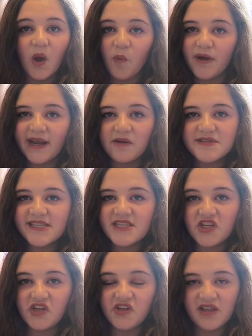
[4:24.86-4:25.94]
When I was in
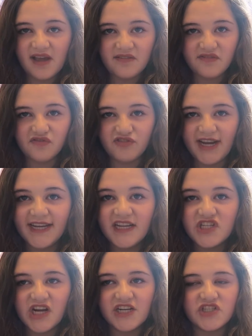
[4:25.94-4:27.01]
the queue line for
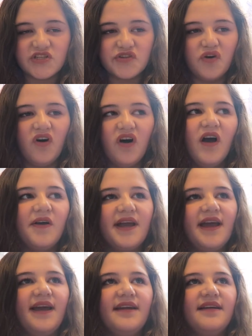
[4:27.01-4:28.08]
Rage, I just thought,
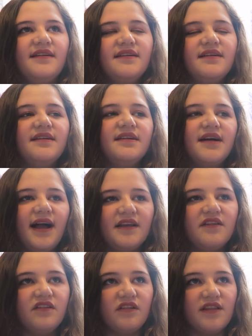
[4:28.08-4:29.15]
okay, I
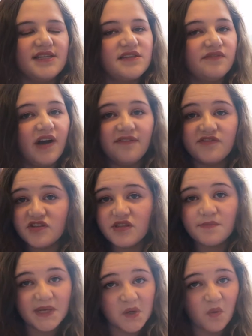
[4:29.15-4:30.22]
can do this. If I've done
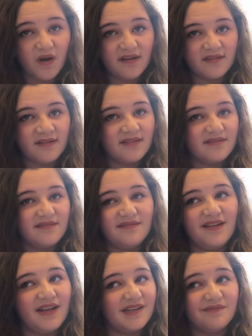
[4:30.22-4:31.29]
the big one,
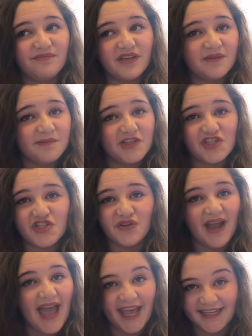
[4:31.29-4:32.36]
I can pretty much do
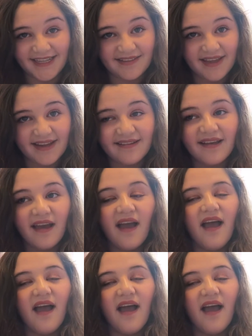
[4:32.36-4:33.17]
anything.